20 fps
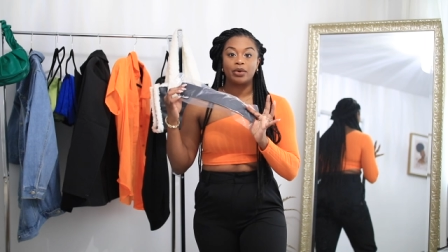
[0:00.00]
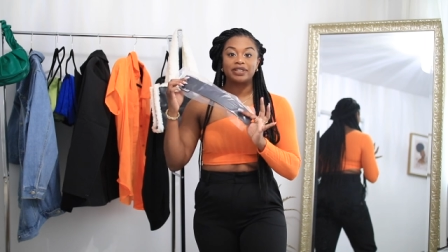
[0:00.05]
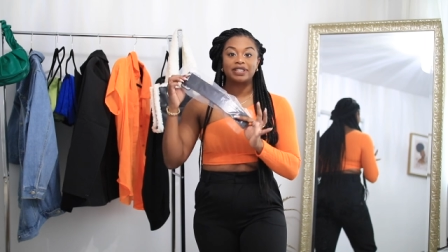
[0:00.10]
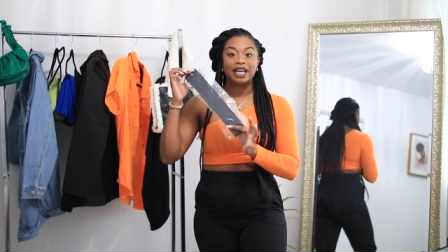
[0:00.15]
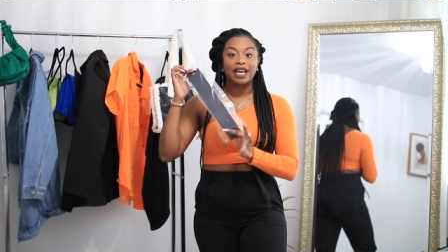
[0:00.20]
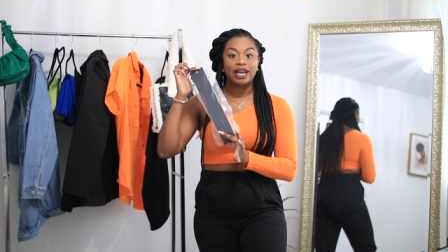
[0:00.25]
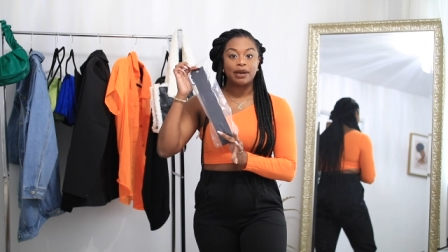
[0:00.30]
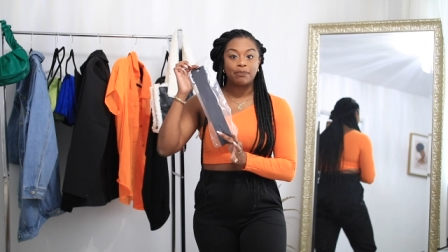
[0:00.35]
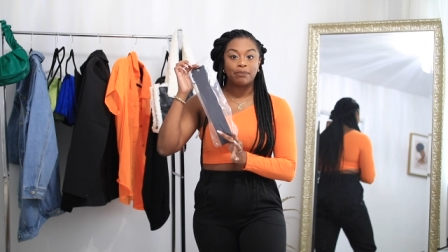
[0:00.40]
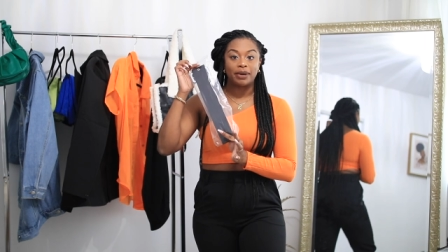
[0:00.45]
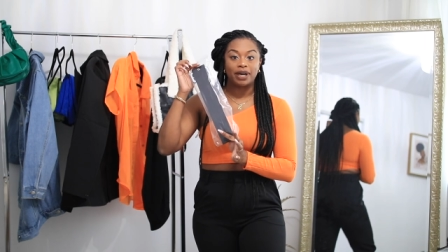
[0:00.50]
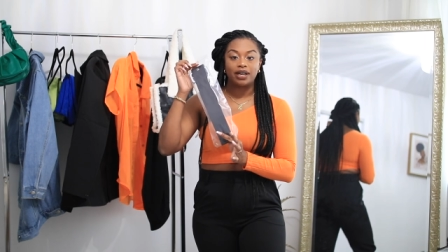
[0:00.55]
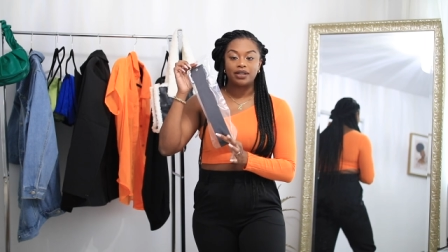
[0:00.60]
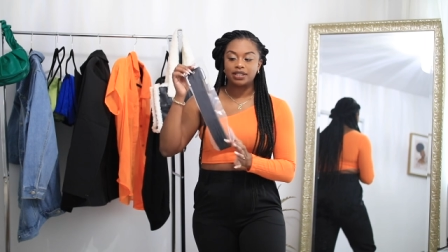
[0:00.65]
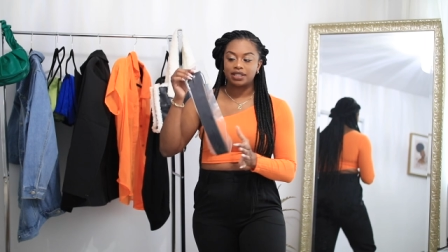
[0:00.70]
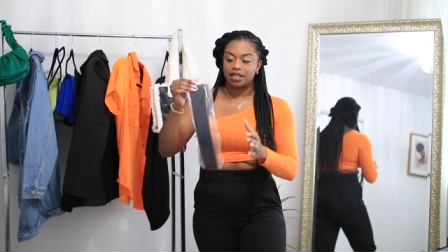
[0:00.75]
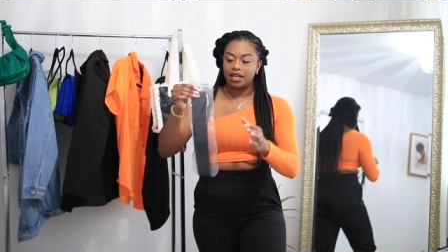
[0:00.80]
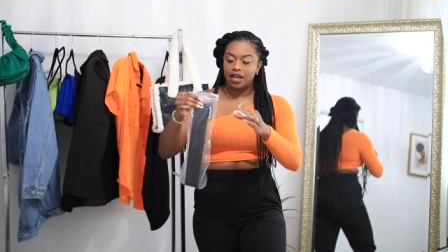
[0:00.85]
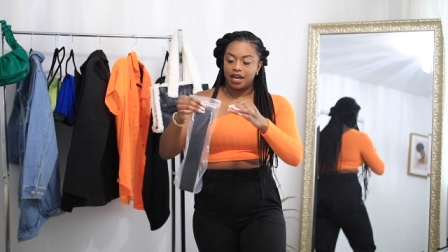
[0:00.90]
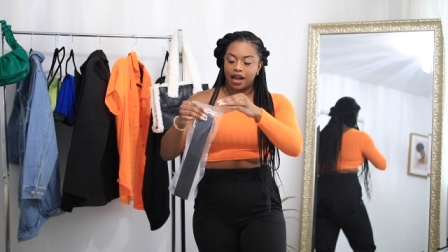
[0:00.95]
with a
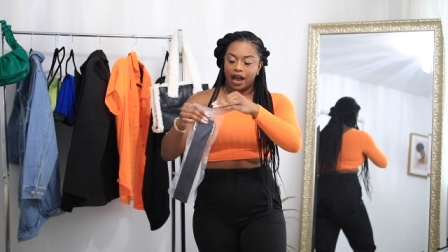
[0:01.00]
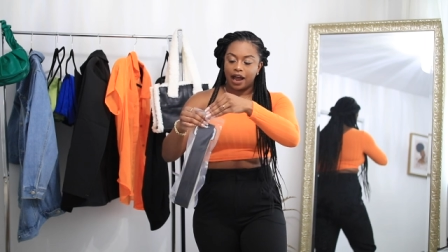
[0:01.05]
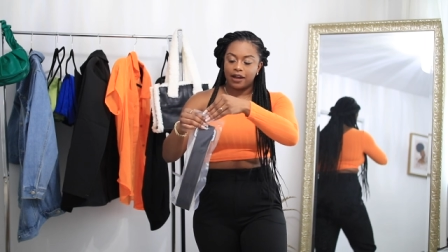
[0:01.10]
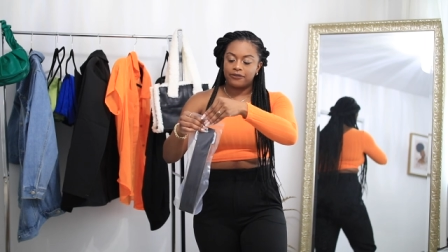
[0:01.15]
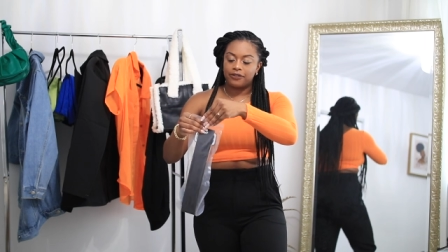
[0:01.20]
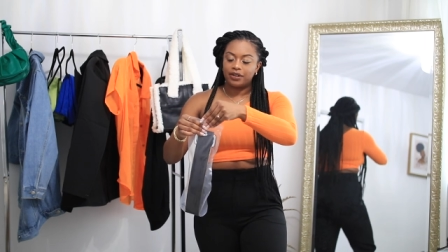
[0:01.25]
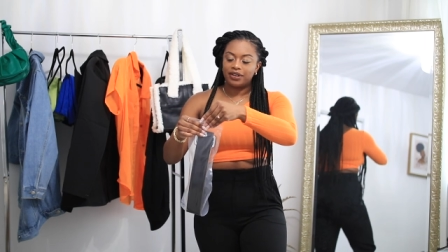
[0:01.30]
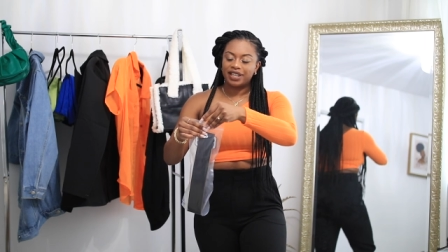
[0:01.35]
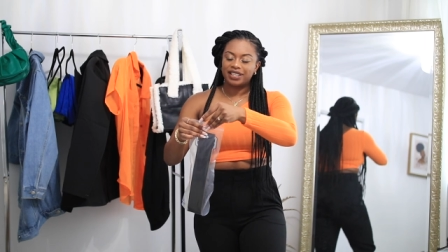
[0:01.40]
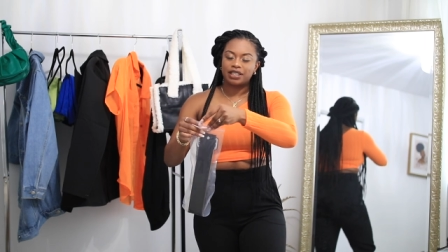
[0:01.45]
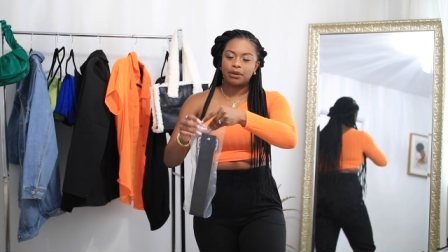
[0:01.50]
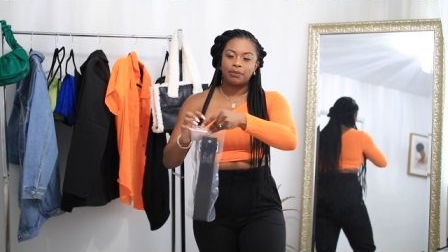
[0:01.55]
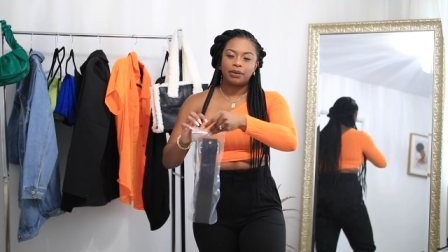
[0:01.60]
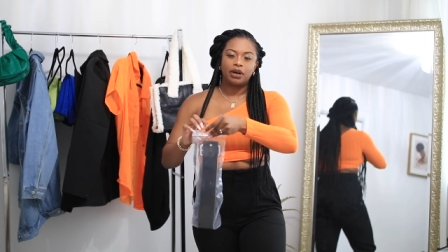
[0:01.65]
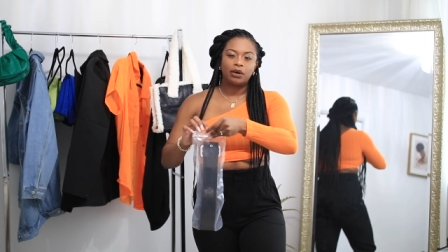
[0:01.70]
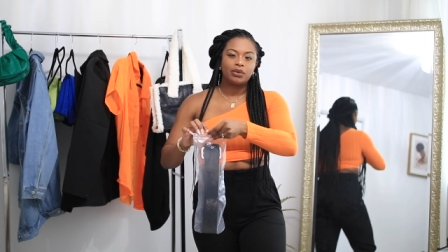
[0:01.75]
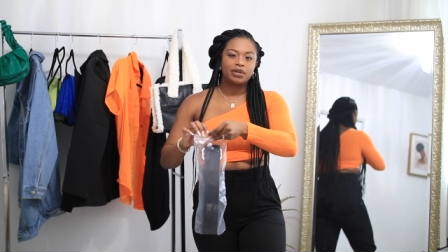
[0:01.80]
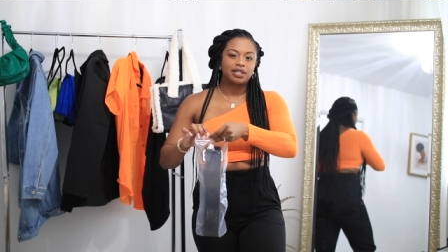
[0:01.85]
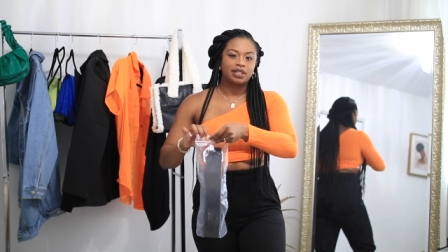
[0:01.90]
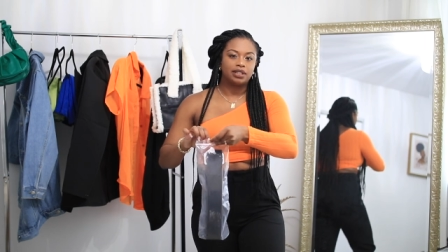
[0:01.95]
belt I felt like the
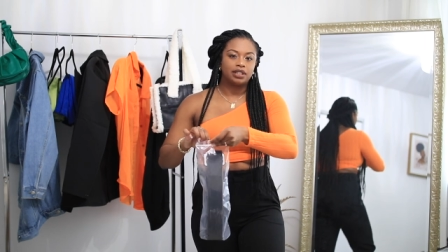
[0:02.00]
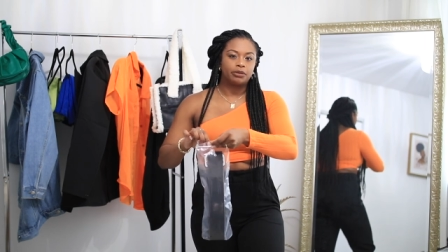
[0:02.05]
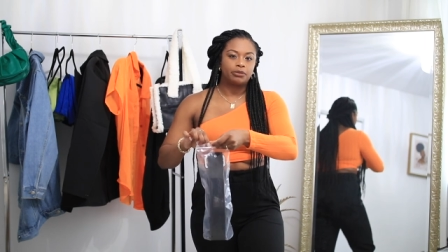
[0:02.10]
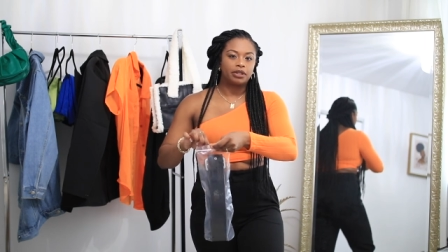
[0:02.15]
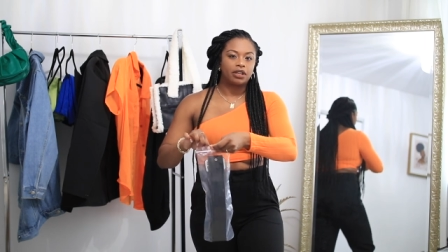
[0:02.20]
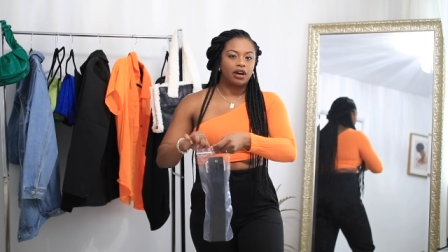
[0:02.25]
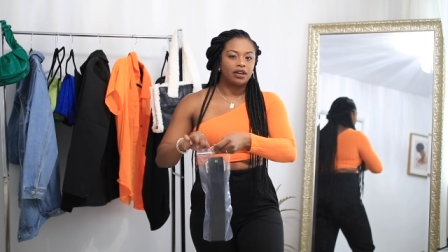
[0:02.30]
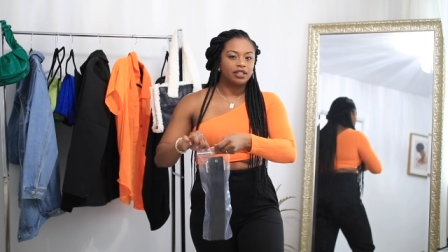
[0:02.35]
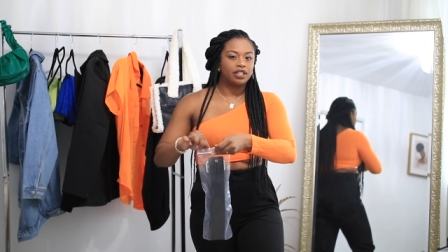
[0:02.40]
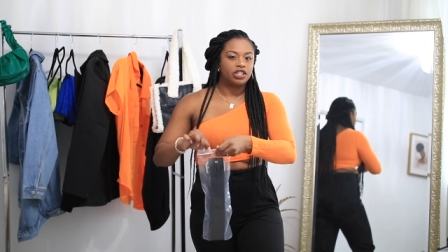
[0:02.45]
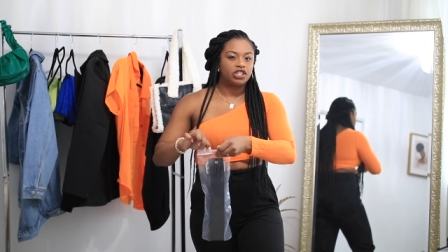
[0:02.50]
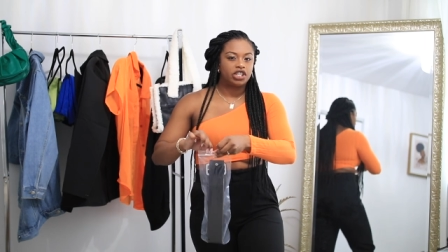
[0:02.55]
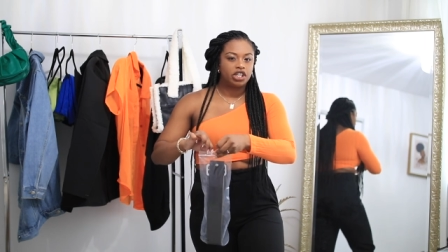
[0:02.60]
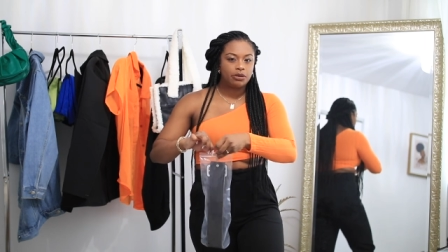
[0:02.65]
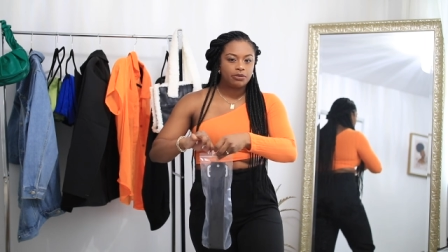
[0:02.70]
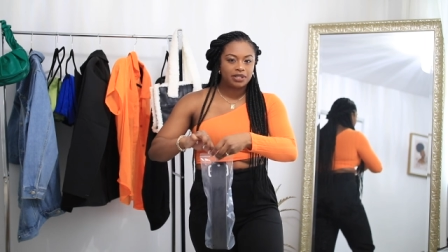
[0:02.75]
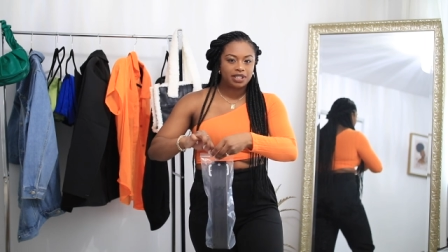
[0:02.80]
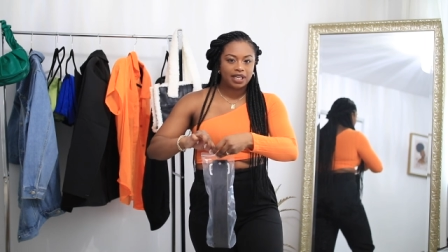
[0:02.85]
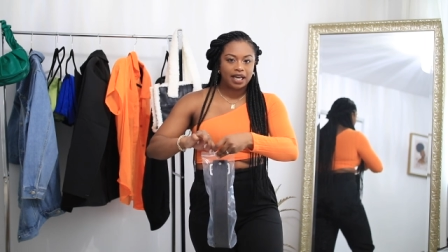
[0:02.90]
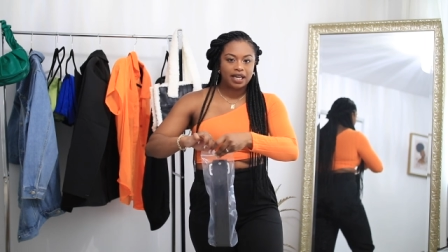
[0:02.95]
belt was a little bit on the
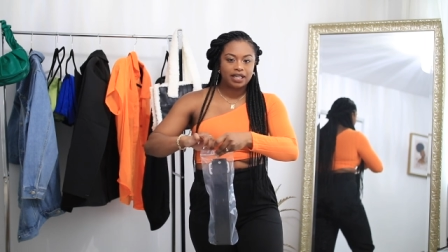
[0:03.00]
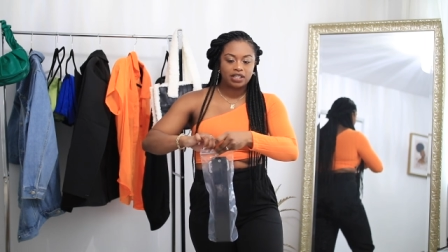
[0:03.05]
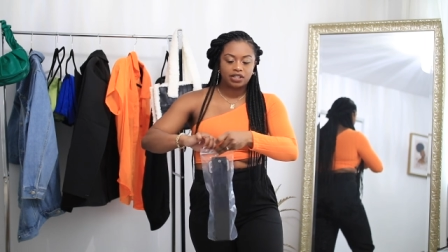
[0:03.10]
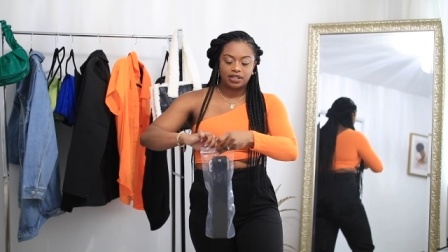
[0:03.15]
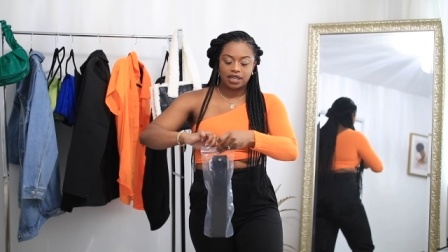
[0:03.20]
cheap side,